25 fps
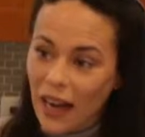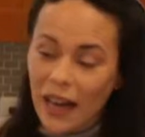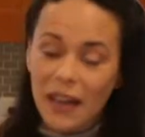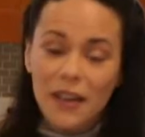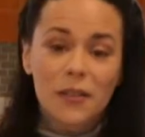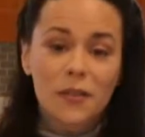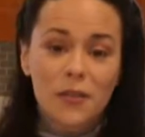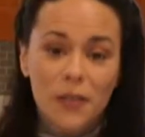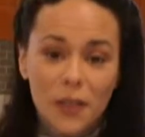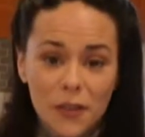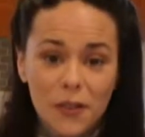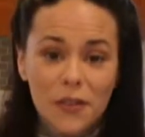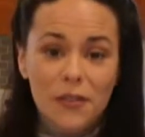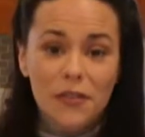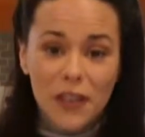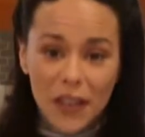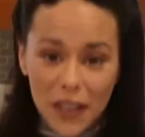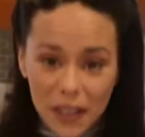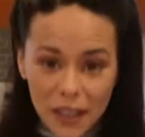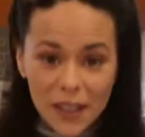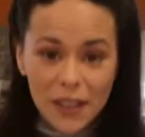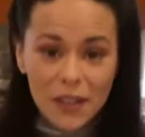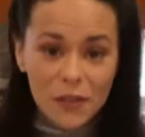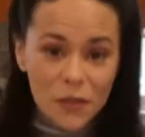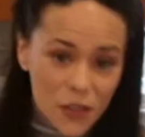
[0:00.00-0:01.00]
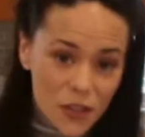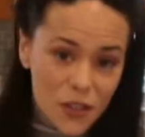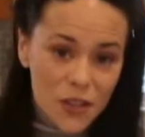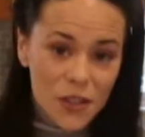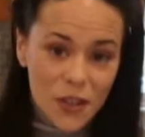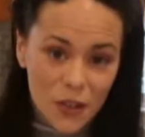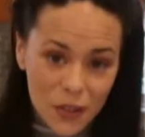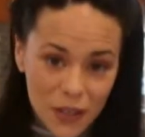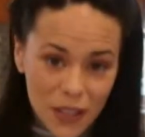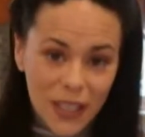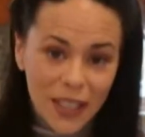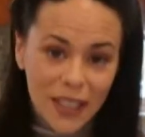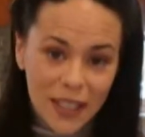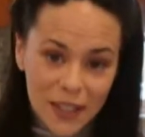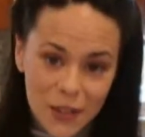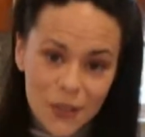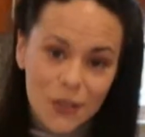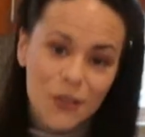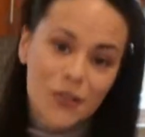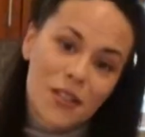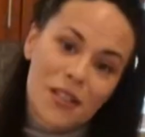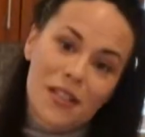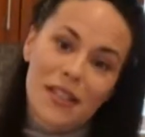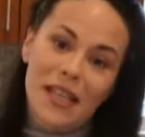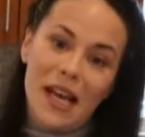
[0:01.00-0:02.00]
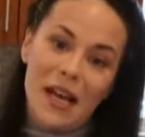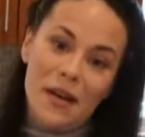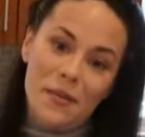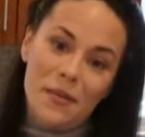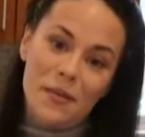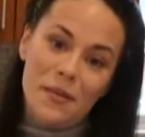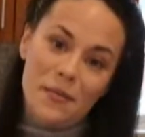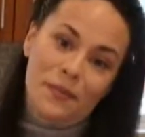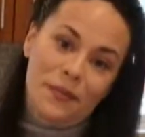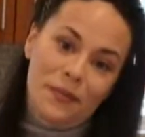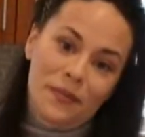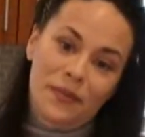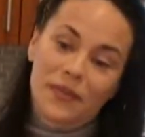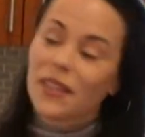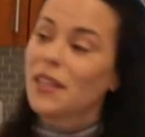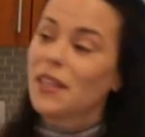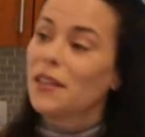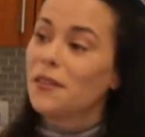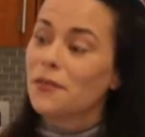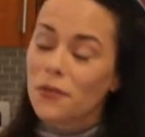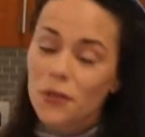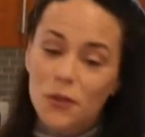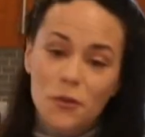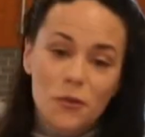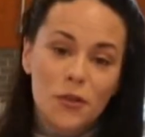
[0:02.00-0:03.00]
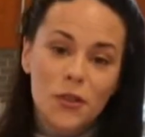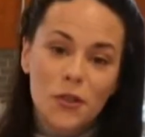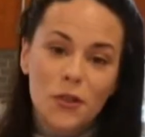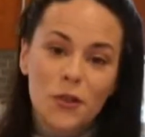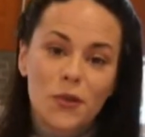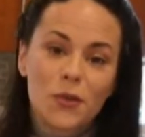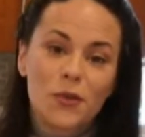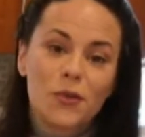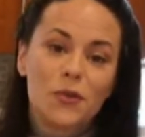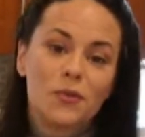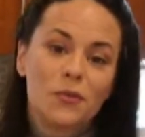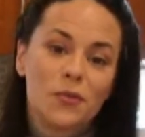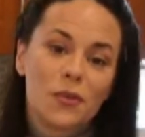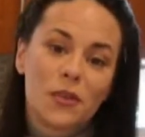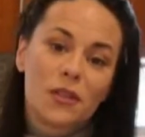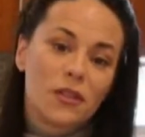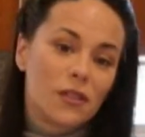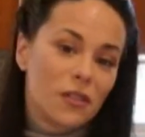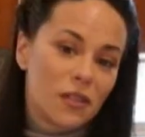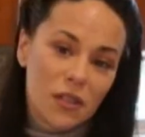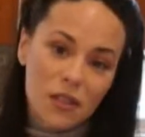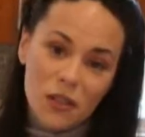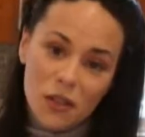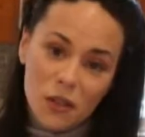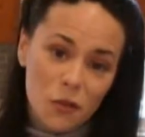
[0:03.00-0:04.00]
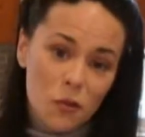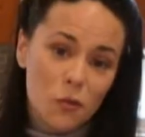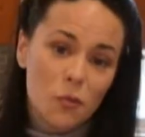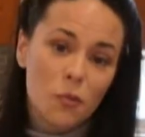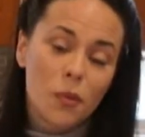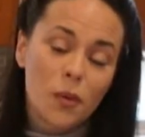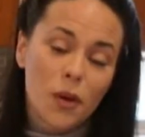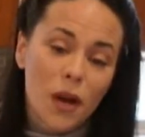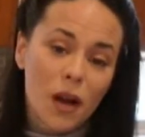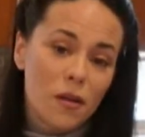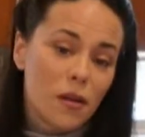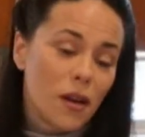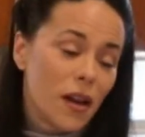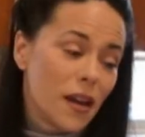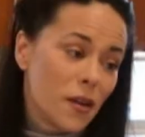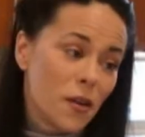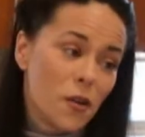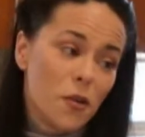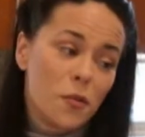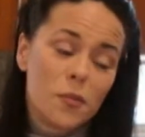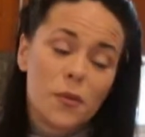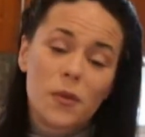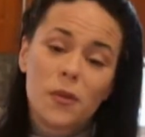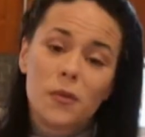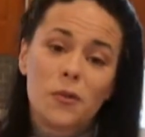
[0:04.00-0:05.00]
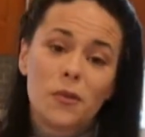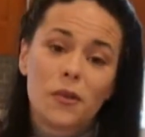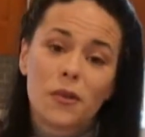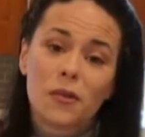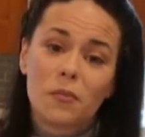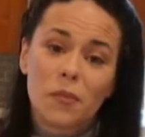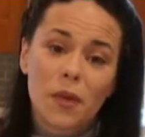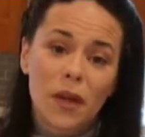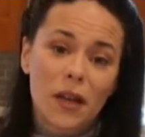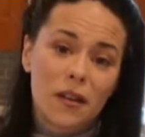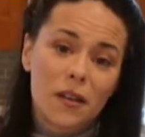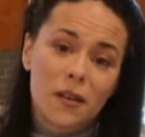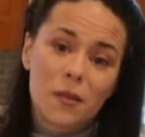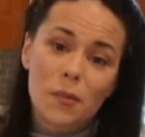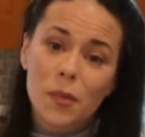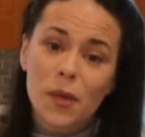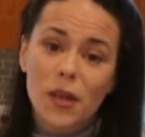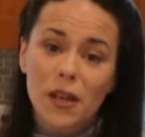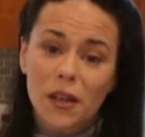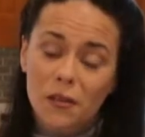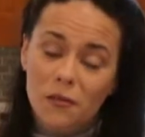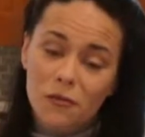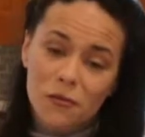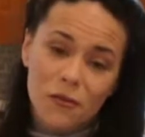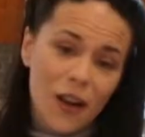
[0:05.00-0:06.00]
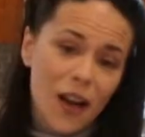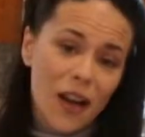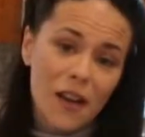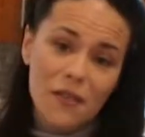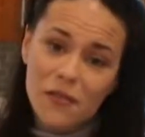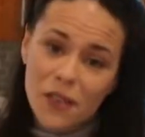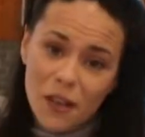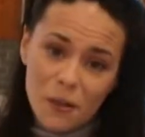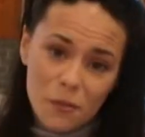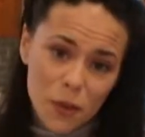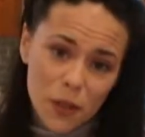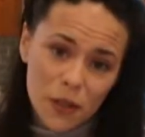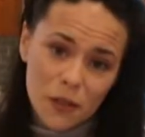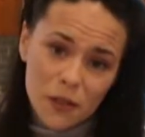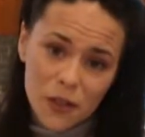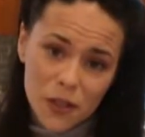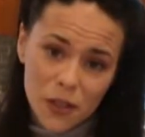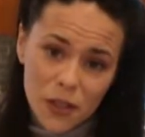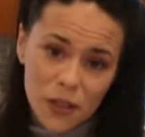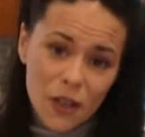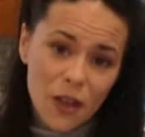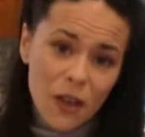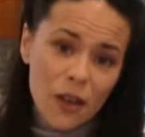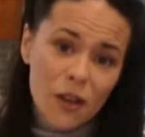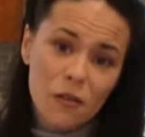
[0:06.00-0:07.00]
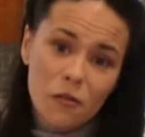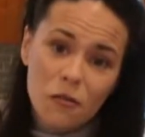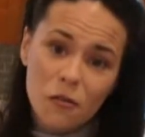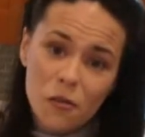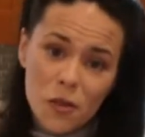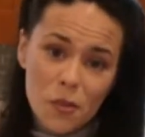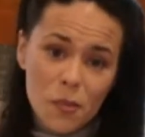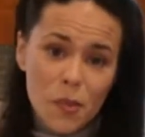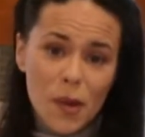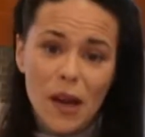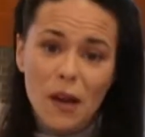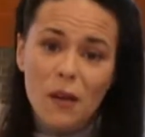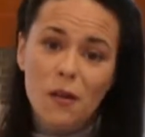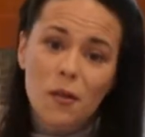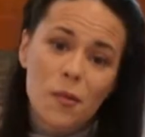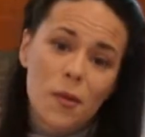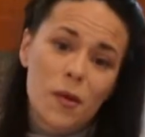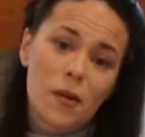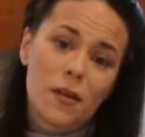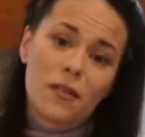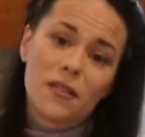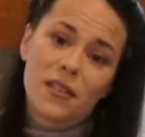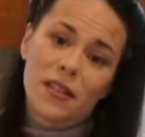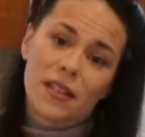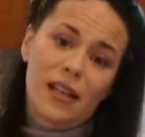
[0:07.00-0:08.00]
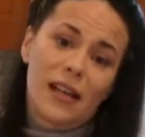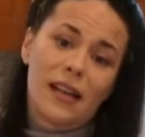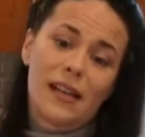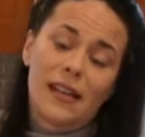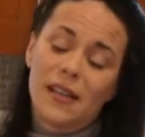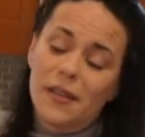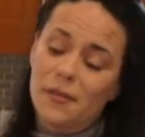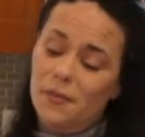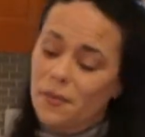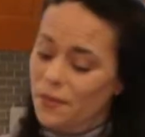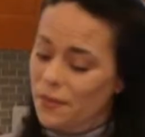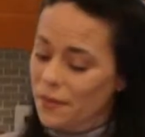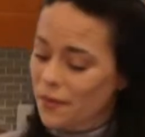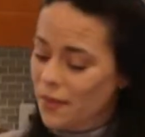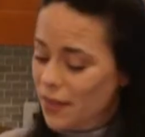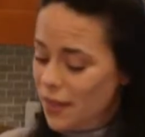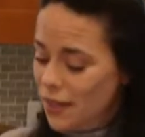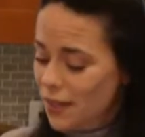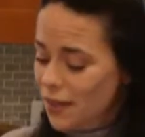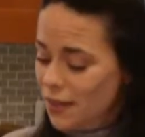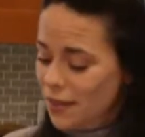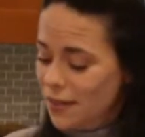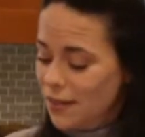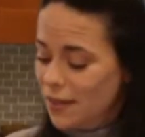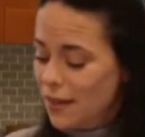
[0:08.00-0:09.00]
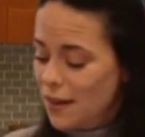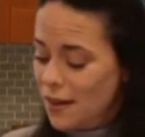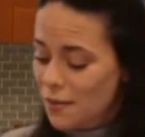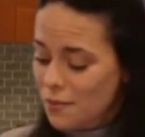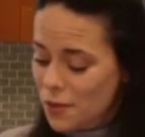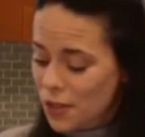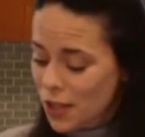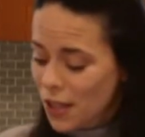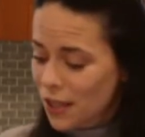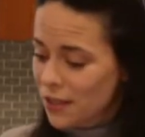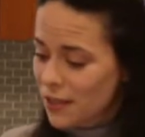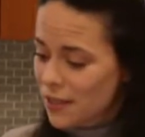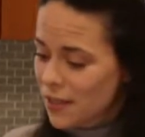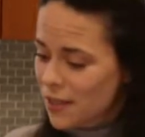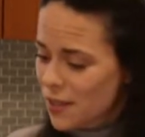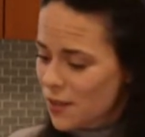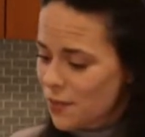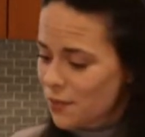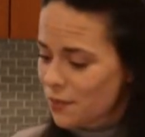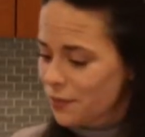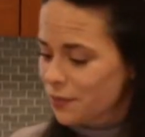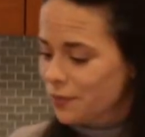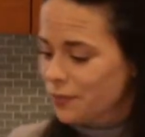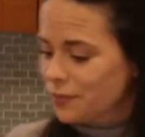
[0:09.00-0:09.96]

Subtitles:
I don't know if any of us know the answer to that. If you do, I hope you are better at picking 5 numbers for the Powerball than I am, and I'm jealous.